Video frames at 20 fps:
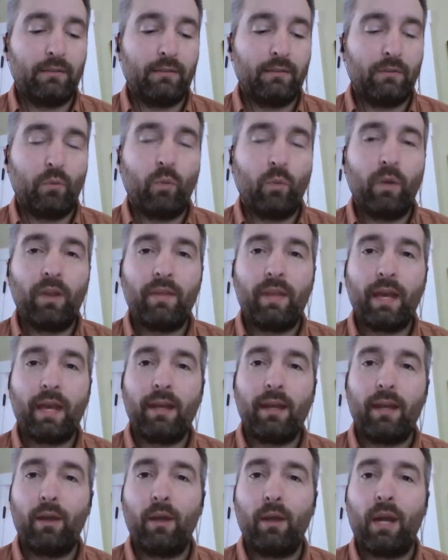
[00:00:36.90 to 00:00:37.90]
with
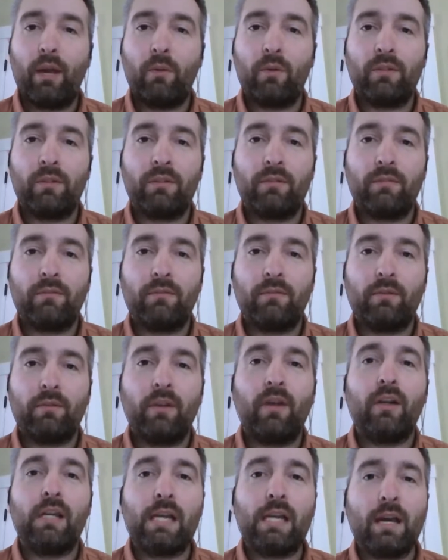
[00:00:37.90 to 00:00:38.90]
that, I was
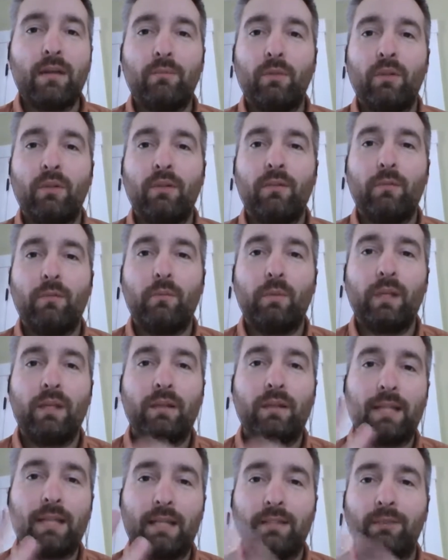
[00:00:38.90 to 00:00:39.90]
very humbled
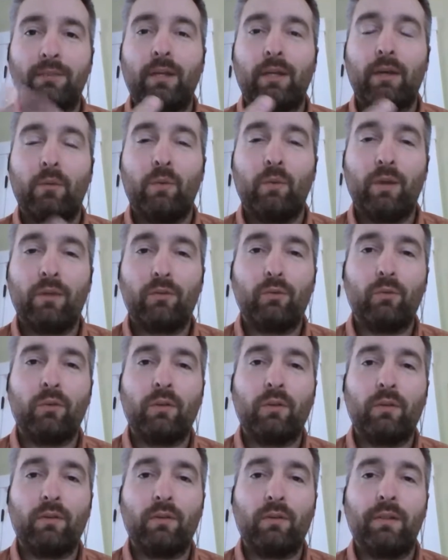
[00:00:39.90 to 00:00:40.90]
because as I went through
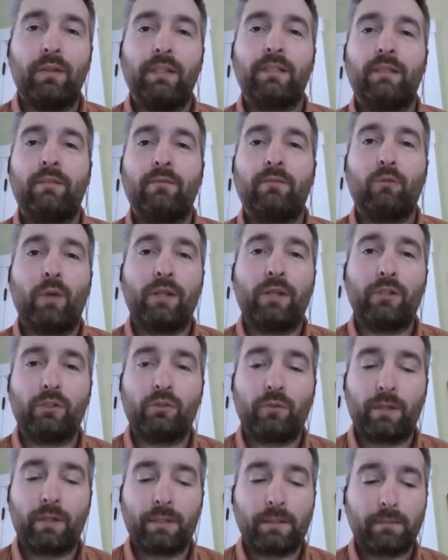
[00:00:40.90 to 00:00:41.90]
the list of
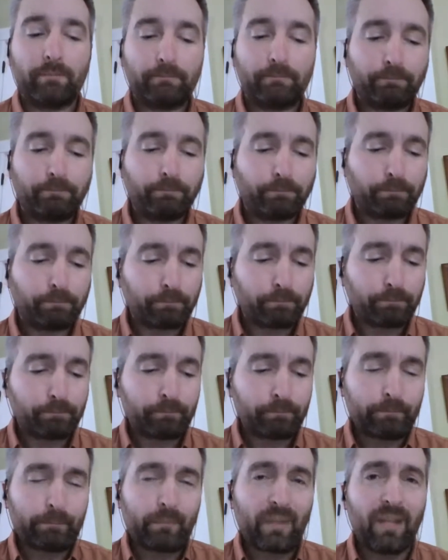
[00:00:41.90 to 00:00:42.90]
registrants,
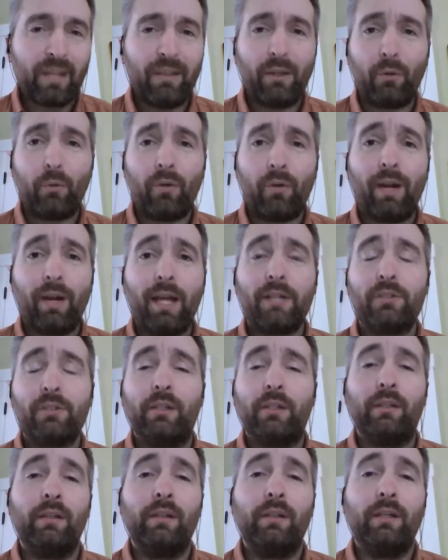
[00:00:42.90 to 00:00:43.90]
there were
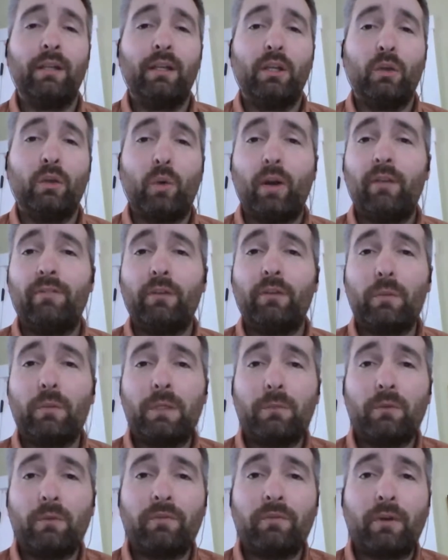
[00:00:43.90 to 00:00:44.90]
actually quite a few
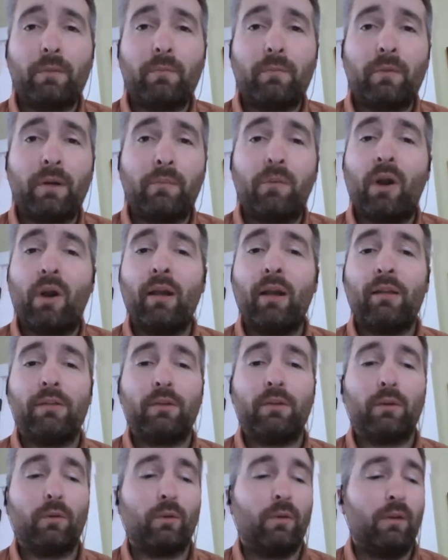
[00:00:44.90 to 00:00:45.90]
people from abroad.
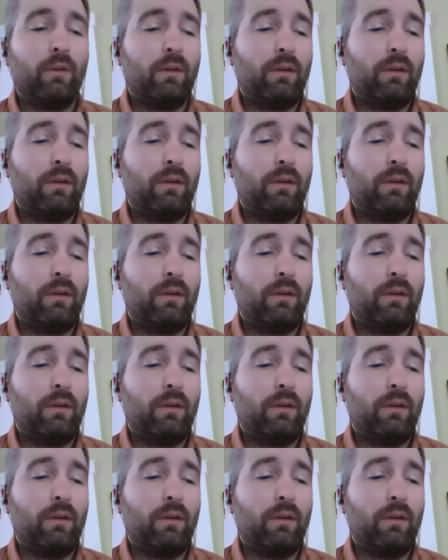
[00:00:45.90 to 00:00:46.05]
So